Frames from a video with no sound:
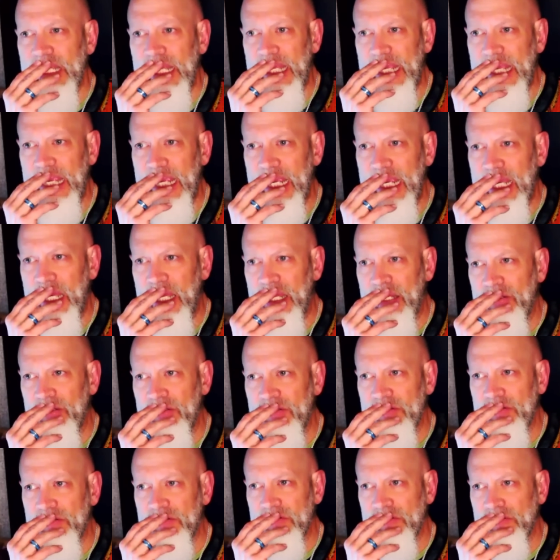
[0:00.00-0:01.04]
And
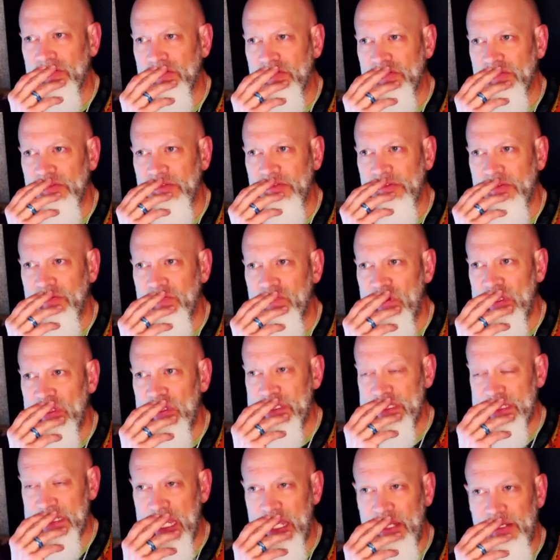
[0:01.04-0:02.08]
once
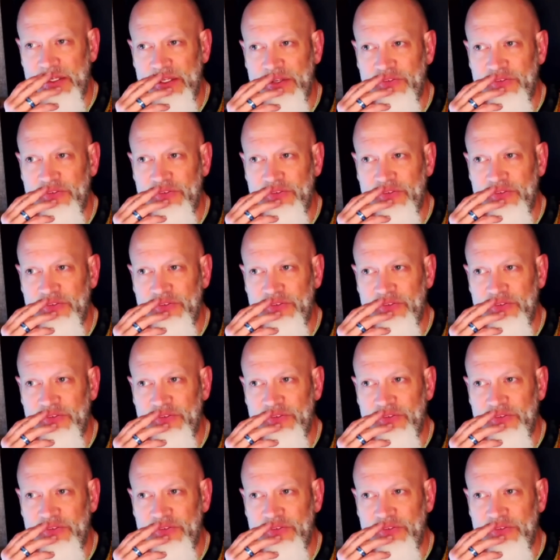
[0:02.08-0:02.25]
again,